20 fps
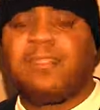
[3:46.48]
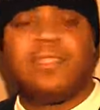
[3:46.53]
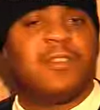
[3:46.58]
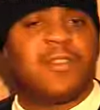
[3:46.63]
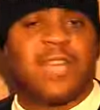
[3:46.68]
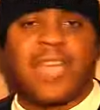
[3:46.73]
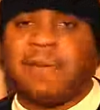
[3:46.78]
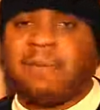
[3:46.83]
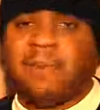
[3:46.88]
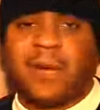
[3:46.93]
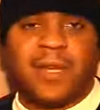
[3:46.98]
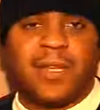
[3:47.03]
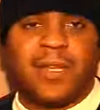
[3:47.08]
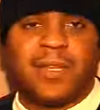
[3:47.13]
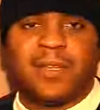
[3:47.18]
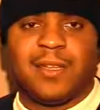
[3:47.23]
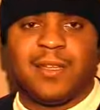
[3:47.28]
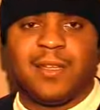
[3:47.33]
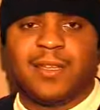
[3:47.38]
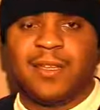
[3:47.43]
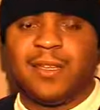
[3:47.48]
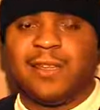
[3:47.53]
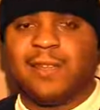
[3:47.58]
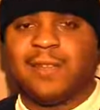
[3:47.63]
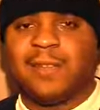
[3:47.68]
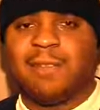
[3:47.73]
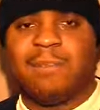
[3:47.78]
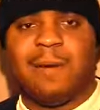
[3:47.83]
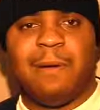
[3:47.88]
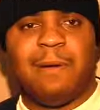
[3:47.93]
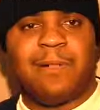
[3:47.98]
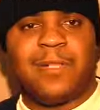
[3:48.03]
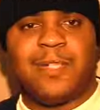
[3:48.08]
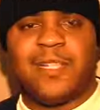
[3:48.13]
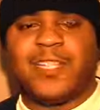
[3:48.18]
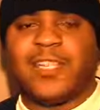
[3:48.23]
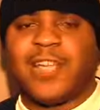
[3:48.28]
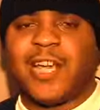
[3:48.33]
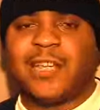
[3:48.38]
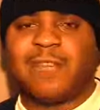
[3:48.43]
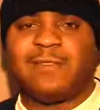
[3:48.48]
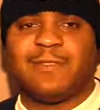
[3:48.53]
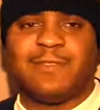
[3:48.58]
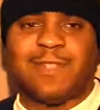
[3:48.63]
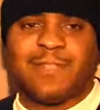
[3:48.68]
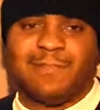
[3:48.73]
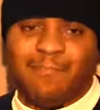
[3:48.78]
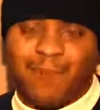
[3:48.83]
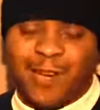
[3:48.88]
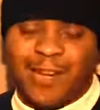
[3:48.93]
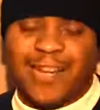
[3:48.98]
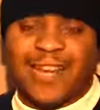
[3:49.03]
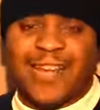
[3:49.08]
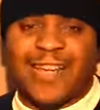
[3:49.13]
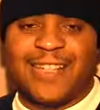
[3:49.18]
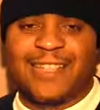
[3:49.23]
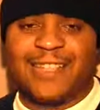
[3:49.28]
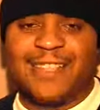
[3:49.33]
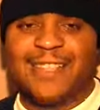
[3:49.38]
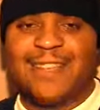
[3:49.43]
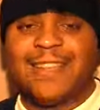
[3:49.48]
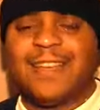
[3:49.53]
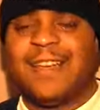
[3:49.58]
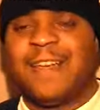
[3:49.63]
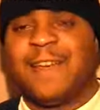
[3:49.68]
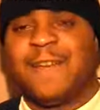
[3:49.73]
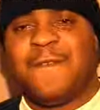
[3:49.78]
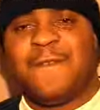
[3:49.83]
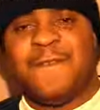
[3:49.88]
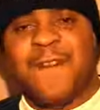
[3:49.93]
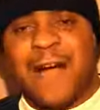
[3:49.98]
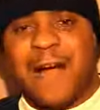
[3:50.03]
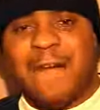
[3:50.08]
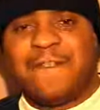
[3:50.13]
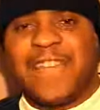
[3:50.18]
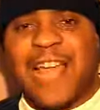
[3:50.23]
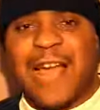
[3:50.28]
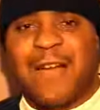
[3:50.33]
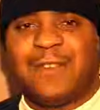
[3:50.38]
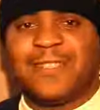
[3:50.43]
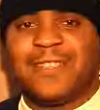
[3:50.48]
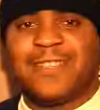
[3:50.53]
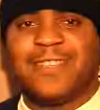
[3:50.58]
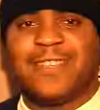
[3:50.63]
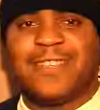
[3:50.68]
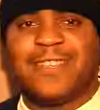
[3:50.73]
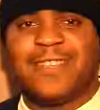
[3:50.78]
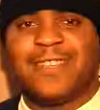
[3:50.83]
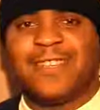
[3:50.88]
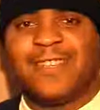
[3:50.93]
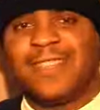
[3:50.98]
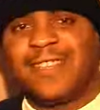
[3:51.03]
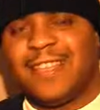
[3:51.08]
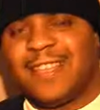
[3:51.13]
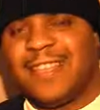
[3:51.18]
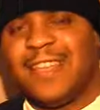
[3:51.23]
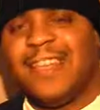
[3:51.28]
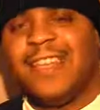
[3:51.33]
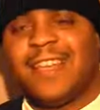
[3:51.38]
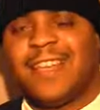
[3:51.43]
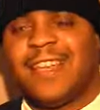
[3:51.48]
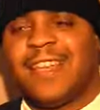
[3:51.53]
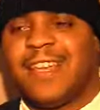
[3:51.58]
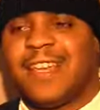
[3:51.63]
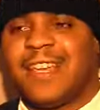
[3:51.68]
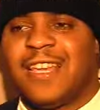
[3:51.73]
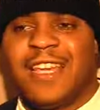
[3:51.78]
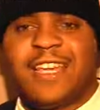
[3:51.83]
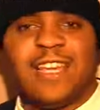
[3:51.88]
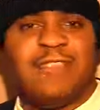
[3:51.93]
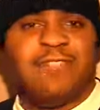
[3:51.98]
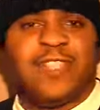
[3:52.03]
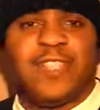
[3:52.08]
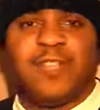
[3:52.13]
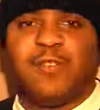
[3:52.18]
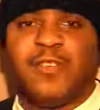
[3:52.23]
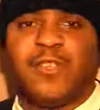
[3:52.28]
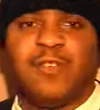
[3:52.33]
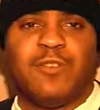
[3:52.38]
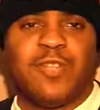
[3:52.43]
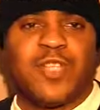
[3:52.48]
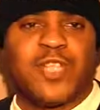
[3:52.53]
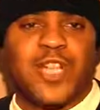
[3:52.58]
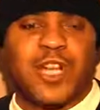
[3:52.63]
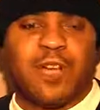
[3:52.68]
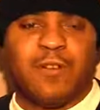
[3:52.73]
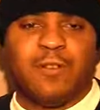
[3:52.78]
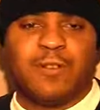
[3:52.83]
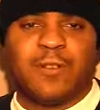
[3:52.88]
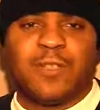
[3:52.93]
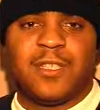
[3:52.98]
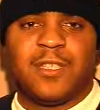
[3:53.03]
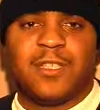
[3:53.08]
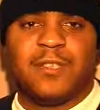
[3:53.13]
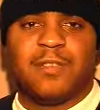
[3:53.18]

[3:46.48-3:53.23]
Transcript: Still getting money. You know, publishing checks was pretty nice. 5,000. He was still doing shows.